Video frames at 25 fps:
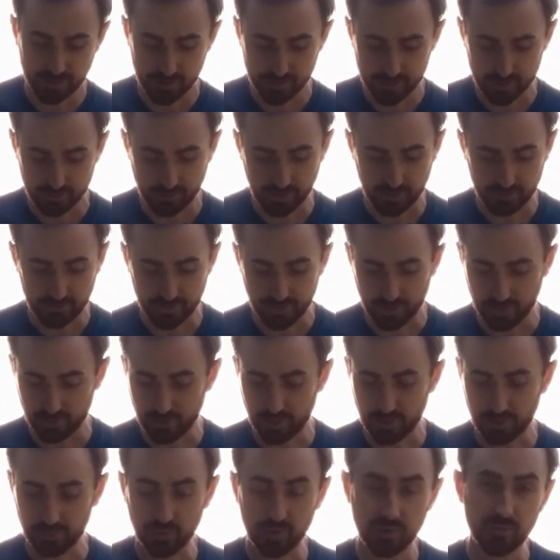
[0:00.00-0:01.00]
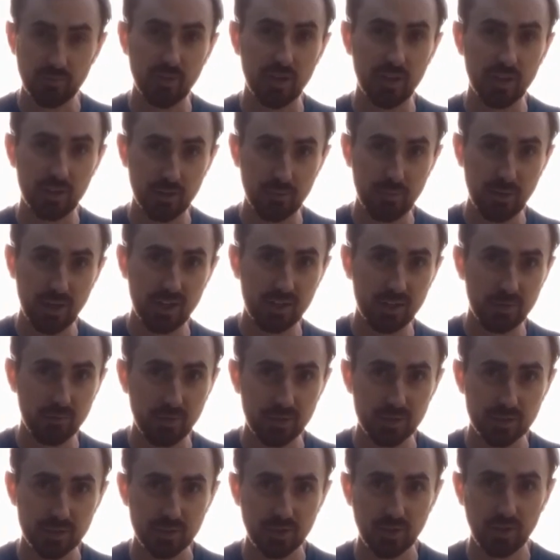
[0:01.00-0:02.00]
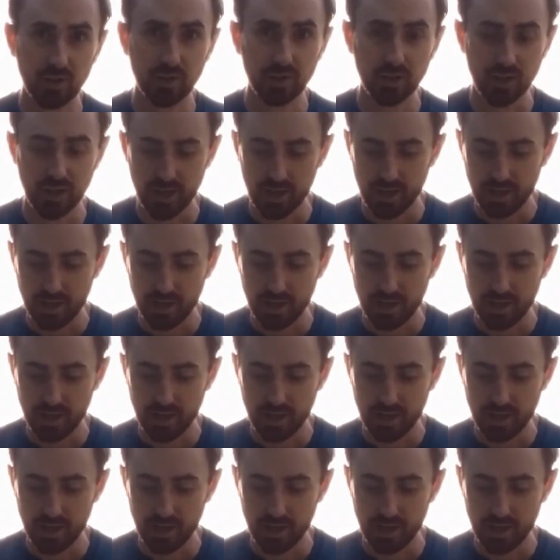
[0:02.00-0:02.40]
using my ferro rod with the back of my saw.